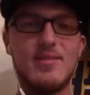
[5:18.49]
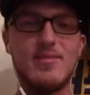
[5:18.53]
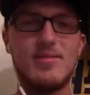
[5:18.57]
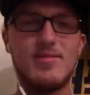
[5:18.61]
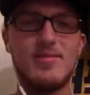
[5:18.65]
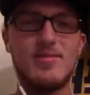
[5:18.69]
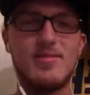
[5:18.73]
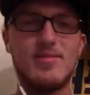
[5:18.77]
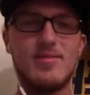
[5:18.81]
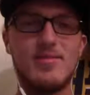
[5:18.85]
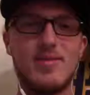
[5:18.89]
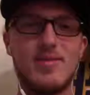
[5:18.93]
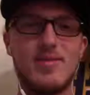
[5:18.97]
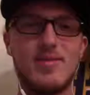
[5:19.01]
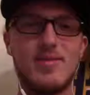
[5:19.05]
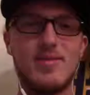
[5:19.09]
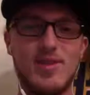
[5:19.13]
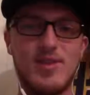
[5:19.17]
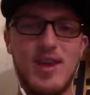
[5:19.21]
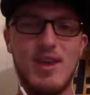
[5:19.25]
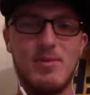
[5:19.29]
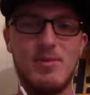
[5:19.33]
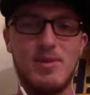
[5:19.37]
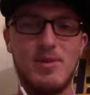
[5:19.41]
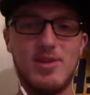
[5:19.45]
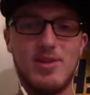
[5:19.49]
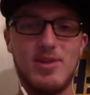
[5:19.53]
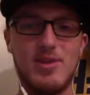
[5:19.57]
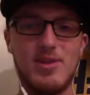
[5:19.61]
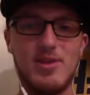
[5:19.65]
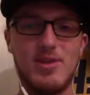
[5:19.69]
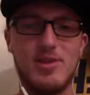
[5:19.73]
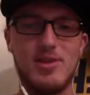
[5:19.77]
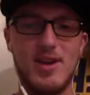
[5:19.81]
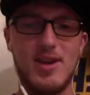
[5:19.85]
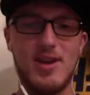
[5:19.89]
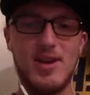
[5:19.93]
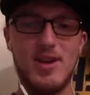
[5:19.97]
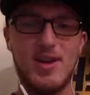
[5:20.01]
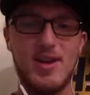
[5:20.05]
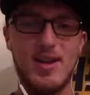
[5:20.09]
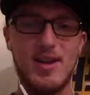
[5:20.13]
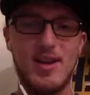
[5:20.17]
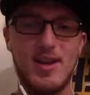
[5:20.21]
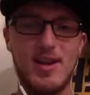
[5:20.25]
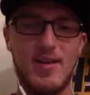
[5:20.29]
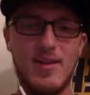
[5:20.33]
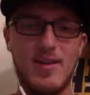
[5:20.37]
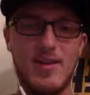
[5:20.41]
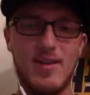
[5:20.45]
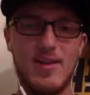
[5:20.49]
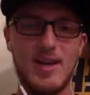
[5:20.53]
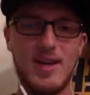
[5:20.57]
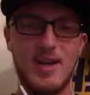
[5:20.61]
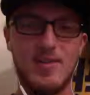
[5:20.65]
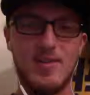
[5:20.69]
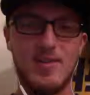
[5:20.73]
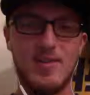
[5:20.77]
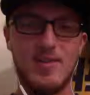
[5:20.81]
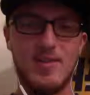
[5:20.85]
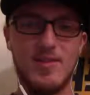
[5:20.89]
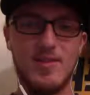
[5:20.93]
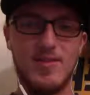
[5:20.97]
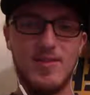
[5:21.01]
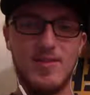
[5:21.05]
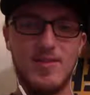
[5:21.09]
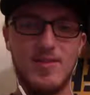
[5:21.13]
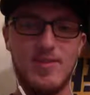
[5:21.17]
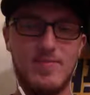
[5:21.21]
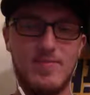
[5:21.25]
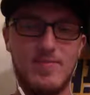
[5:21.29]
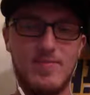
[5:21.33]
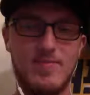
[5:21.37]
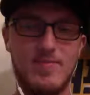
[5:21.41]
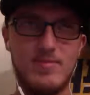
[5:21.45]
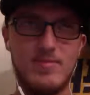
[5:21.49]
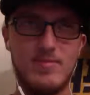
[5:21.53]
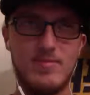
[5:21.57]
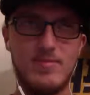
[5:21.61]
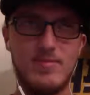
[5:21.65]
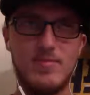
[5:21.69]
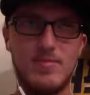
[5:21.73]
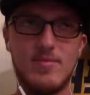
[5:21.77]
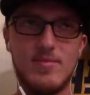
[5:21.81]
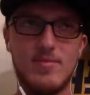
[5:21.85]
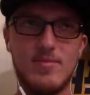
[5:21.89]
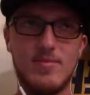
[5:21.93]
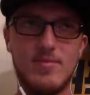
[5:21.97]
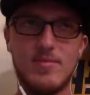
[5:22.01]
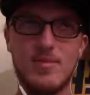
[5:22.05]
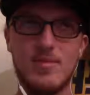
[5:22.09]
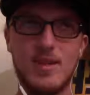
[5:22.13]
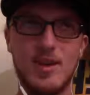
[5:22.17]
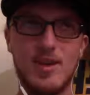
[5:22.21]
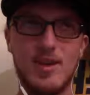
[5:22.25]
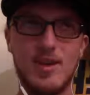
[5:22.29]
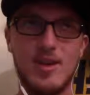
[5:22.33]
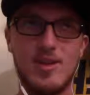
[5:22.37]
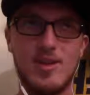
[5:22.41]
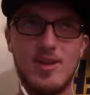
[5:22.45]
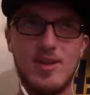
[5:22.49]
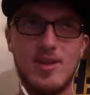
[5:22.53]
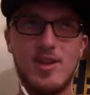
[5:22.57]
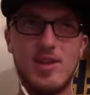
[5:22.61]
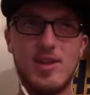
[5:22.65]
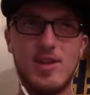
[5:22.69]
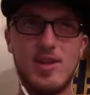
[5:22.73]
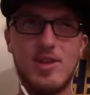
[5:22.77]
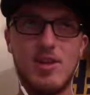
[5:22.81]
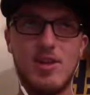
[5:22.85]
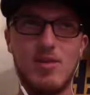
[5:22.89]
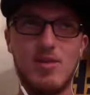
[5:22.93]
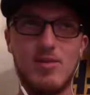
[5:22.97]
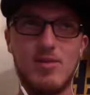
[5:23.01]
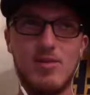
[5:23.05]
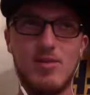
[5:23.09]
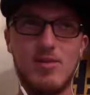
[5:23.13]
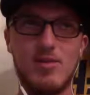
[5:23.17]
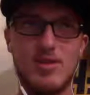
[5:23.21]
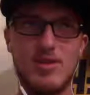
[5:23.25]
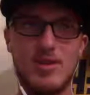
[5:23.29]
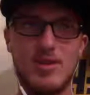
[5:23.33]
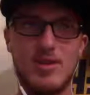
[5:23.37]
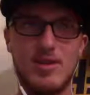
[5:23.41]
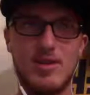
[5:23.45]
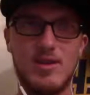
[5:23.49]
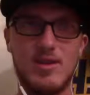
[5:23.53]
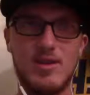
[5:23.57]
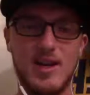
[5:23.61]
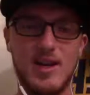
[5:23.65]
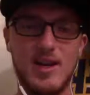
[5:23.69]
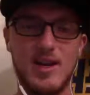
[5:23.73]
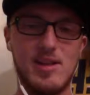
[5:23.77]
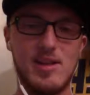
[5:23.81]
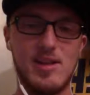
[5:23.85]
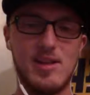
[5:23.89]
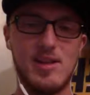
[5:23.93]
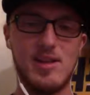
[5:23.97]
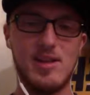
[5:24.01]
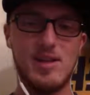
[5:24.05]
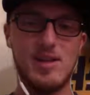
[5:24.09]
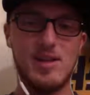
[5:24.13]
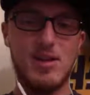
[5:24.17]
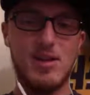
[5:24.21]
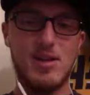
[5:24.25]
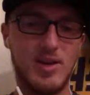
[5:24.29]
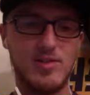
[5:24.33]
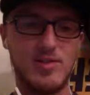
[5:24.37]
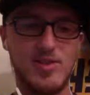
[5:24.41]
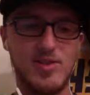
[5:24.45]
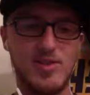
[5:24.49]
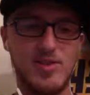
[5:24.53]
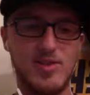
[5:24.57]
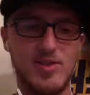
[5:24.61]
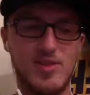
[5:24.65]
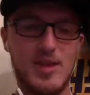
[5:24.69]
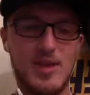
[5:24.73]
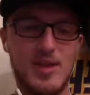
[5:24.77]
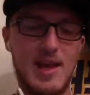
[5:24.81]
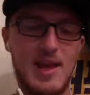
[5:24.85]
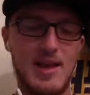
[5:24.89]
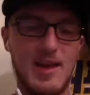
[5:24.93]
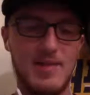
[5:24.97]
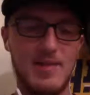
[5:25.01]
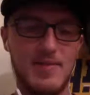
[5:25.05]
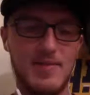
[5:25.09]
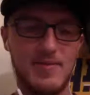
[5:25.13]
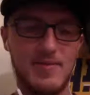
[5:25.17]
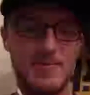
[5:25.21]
his first game returning, and I think he had like a 16-yard return and like an 18-yard return, something like that.